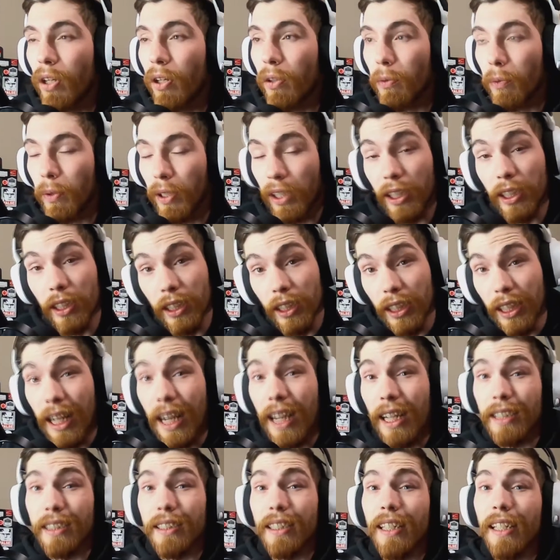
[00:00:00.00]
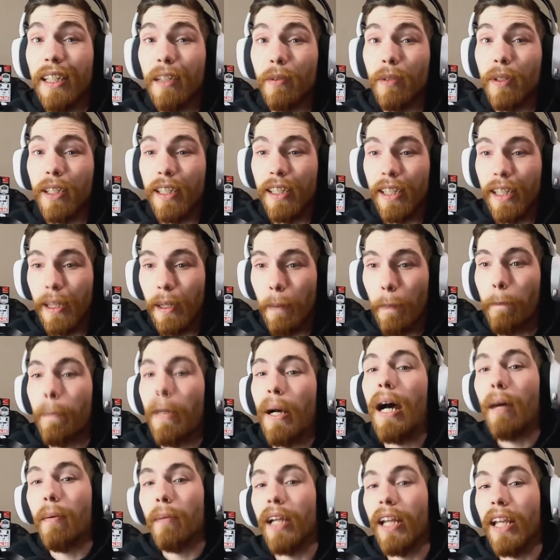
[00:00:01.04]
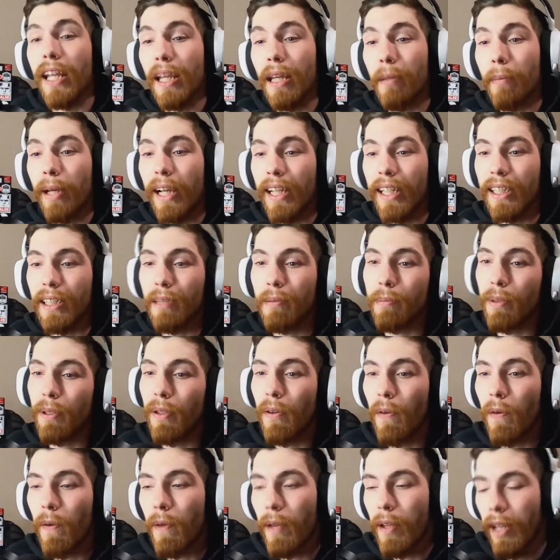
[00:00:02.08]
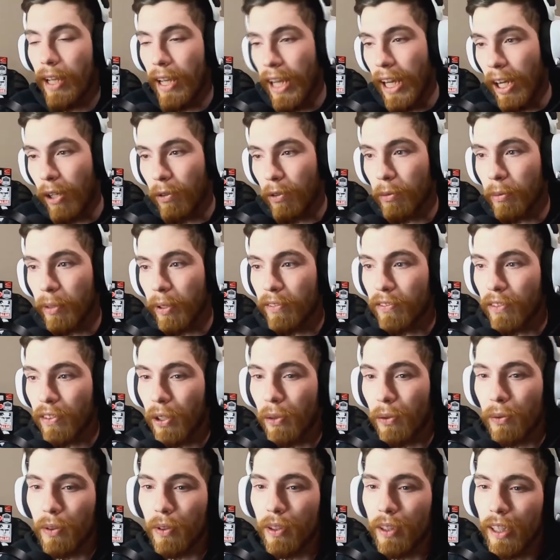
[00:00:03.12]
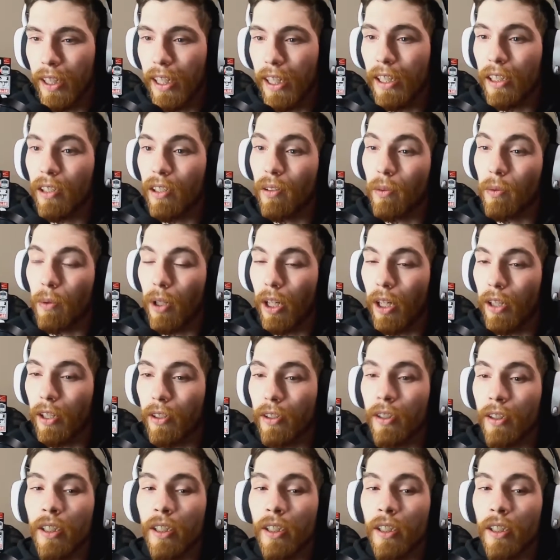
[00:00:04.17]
Well, it locked in, and when it did, it popped my hand back up and out with my phone into the water.